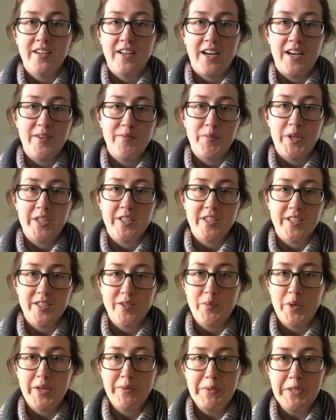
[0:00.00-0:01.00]
I'm making a
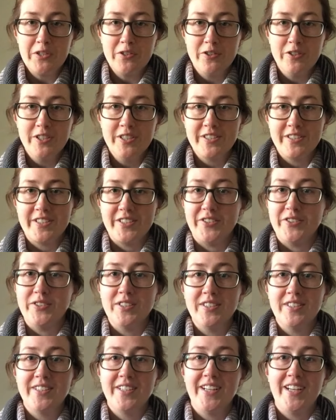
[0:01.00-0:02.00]
baby corn suit.
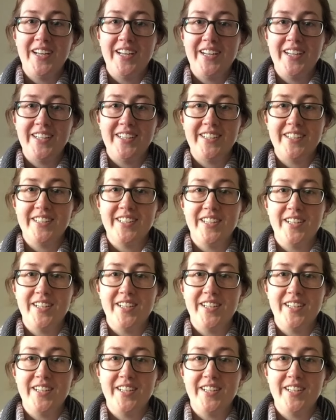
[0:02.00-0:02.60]
And